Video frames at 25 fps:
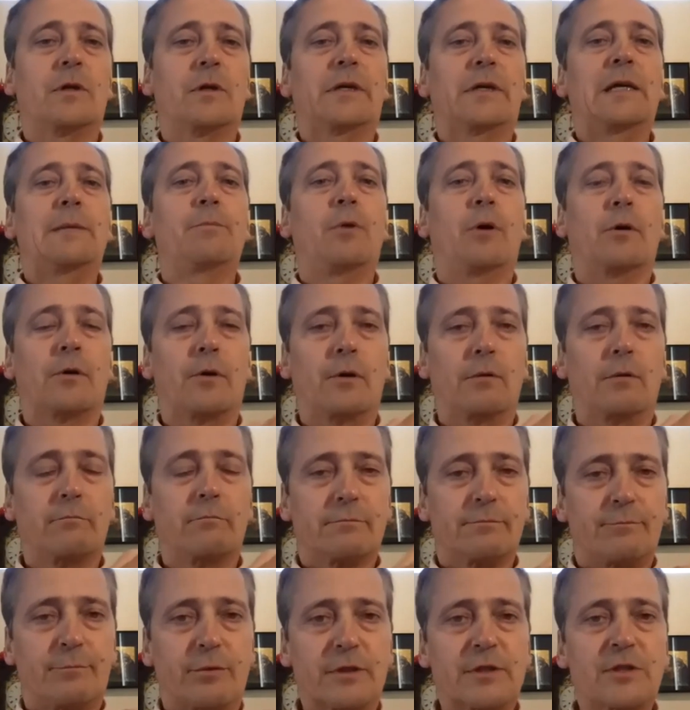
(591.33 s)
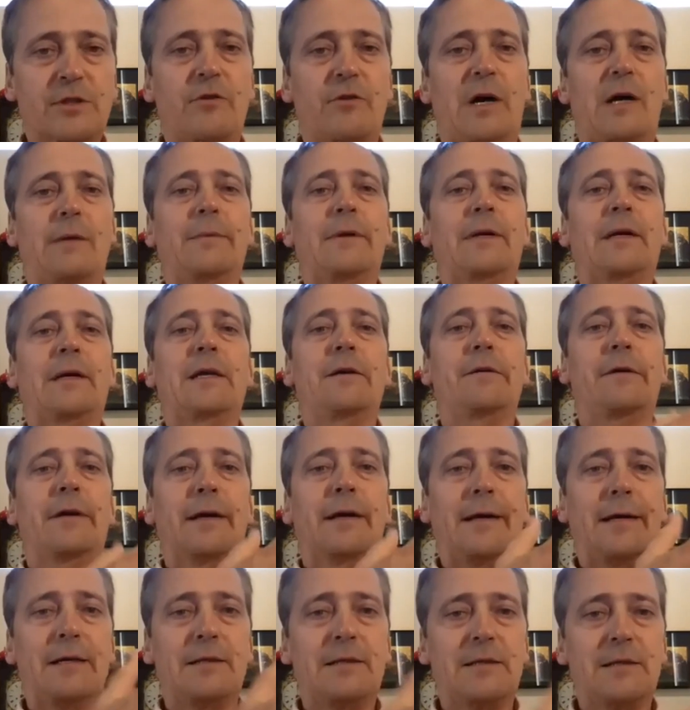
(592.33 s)
keep on prescribing hearing
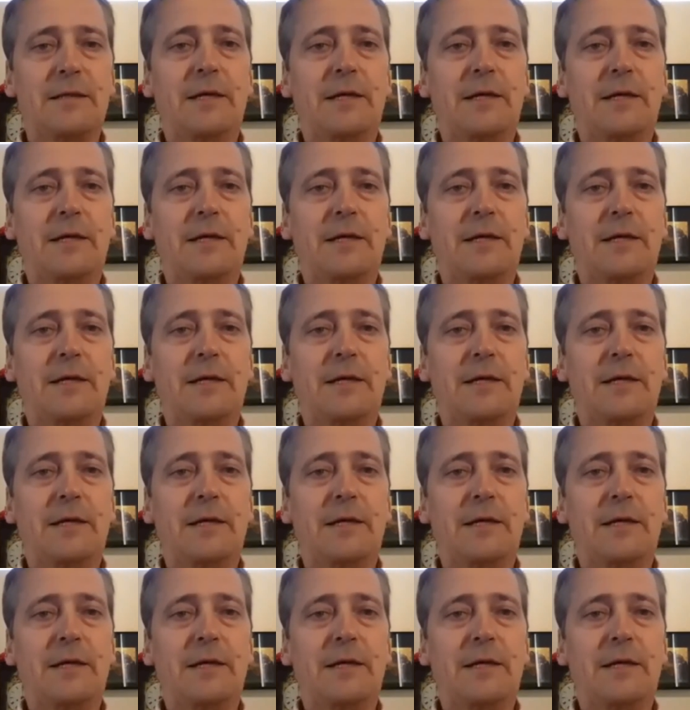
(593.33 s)
aids,